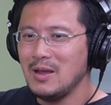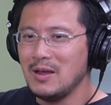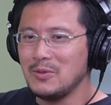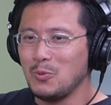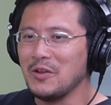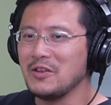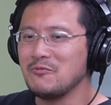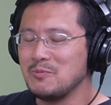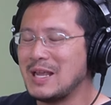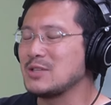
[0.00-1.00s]
one of the
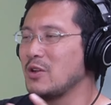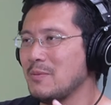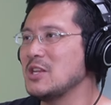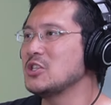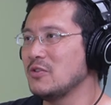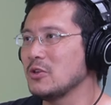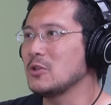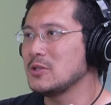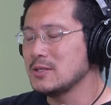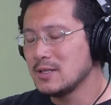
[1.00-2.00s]
that's one of the major
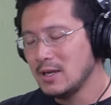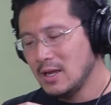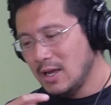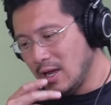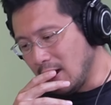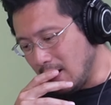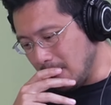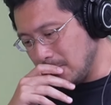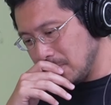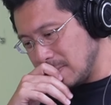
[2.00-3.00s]
difficulties. Um,